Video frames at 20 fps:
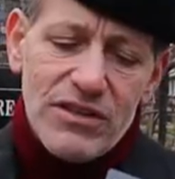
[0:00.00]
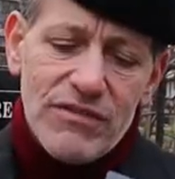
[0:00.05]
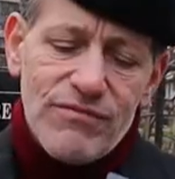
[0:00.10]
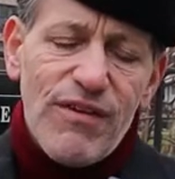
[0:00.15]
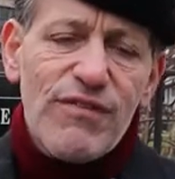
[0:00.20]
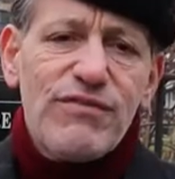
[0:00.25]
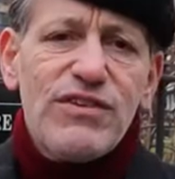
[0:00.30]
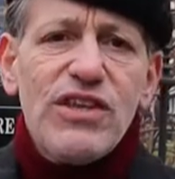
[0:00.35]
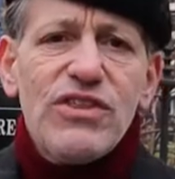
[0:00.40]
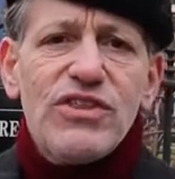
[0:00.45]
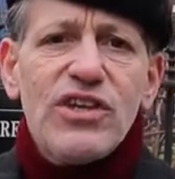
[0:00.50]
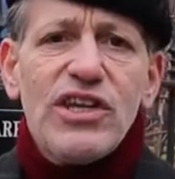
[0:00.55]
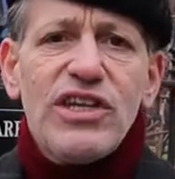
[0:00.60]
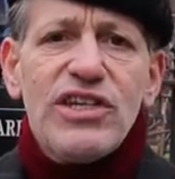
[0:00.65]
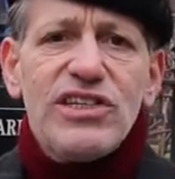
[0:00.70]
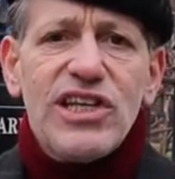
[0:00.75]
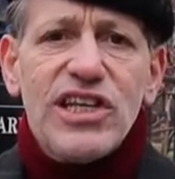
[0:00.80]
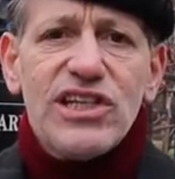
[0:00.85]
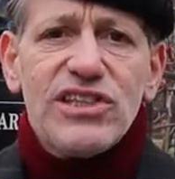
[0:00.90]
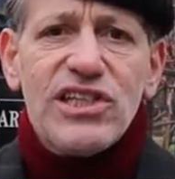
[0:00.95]

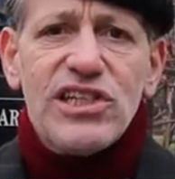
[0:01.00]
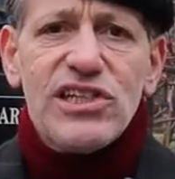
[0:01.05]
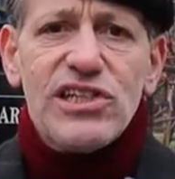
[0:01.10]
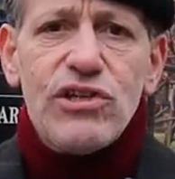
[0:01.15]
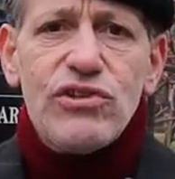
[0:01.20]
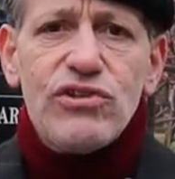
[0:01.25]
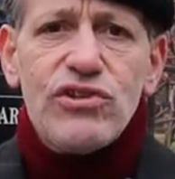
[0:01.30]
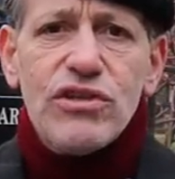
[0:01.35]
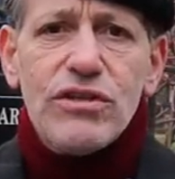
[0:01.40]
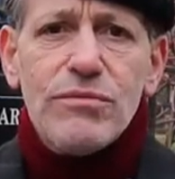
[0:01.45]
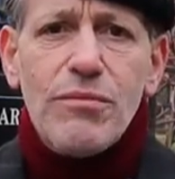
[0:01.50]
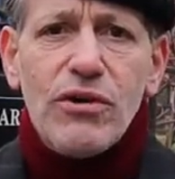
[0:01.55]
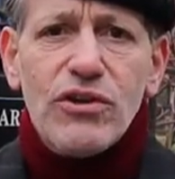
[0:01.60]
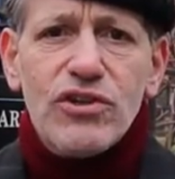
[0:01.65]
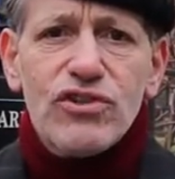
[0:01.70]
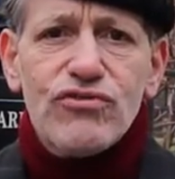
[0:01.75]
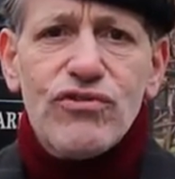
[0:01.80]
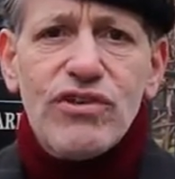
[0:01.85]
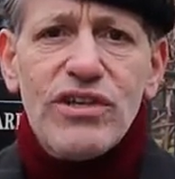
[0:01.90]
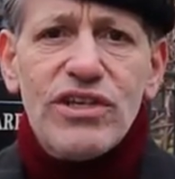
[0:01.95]
1536, dissolution of the
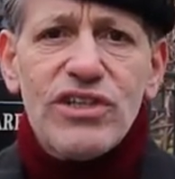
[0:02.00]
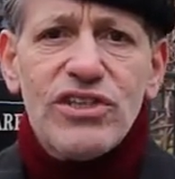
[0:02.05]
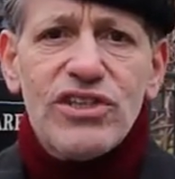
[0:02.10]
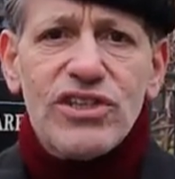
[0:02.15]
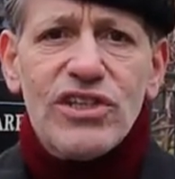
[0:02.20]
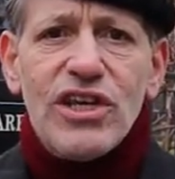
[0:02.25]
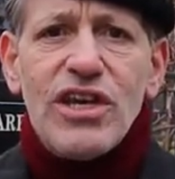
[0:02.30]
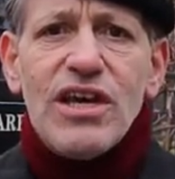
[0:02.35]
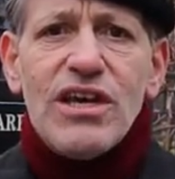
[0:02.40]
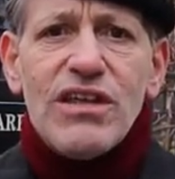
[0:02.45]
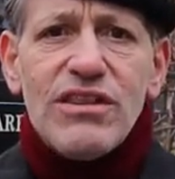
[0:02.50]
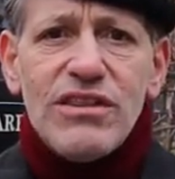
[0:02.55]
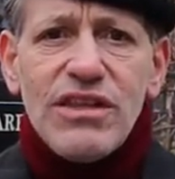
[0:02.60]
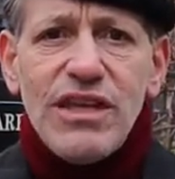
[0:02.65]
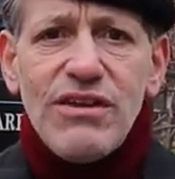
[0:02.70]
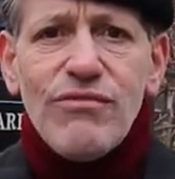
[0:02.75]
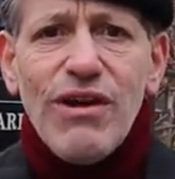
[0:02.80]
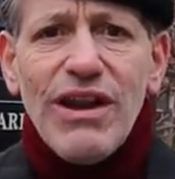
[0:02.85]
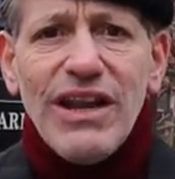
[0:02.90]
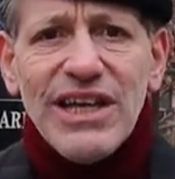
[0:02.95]
monasteries,
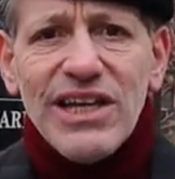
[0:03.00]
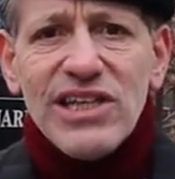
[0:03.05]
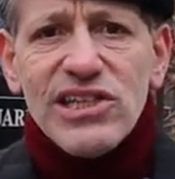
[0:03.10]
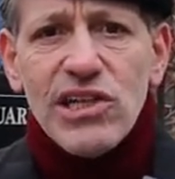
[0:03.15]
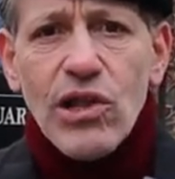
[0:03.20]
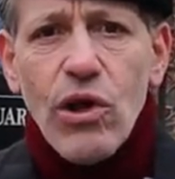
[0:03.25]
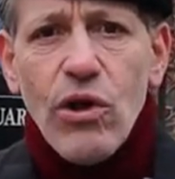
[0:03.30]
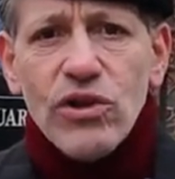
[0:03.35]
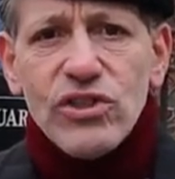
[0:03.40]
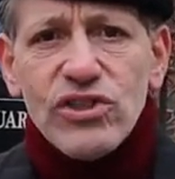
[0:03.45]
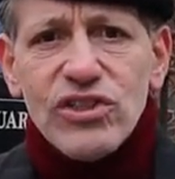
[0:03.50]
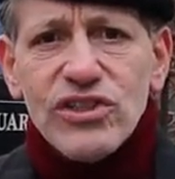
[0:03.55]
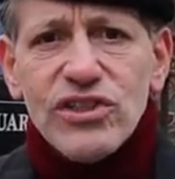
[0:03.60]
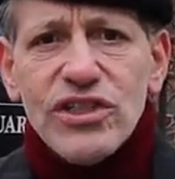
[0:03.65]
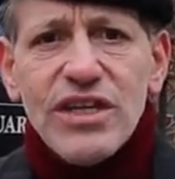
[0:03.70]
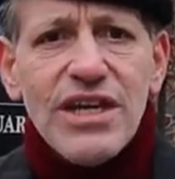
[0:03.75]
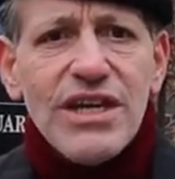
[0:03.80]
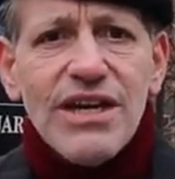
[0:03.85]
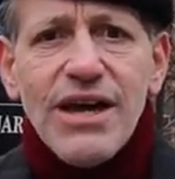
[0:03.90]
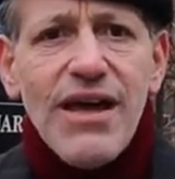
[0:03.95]
the relic is lost,
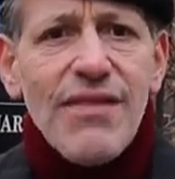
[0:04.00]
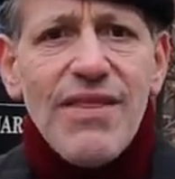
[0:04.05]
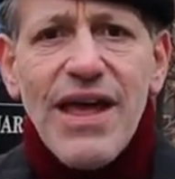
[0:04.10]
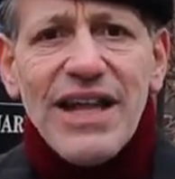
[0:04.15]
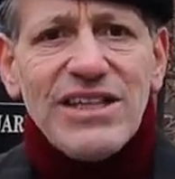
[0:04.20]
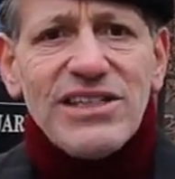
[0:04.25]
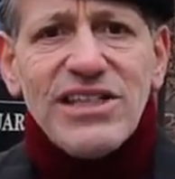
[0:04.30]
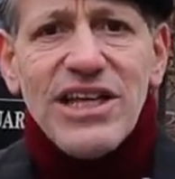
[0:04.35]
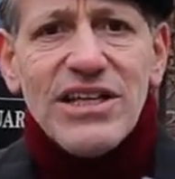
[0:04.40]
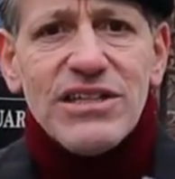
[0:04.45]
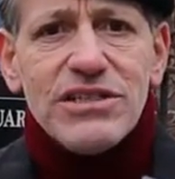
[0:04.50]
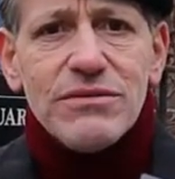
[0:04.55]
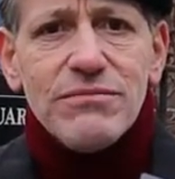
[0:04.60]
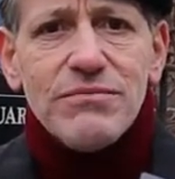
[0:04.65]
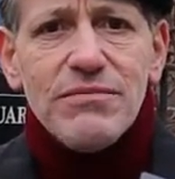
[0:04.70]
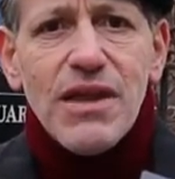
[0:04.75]
and that's it.